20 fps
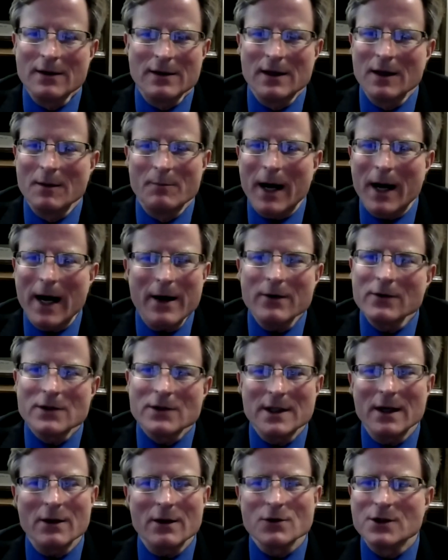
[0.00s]
The buyer and
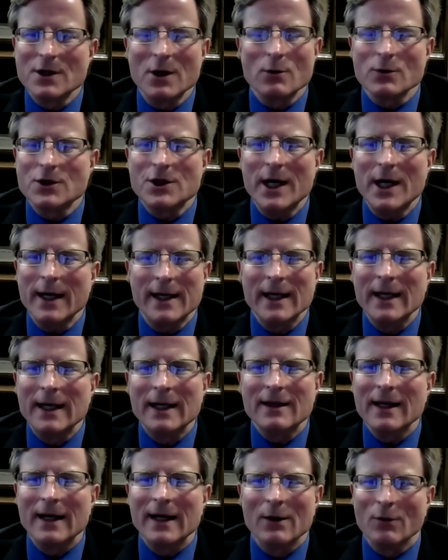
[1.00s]
sellers don't check
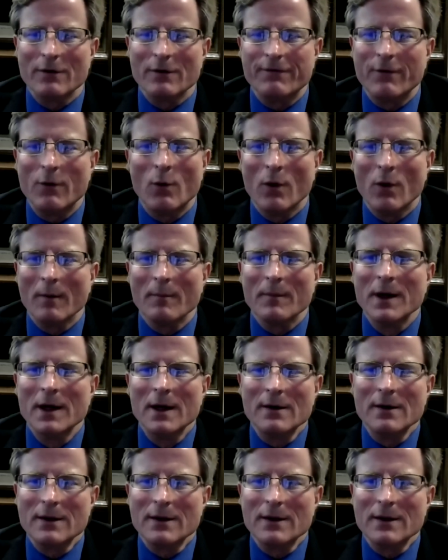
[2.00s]
anything on the form.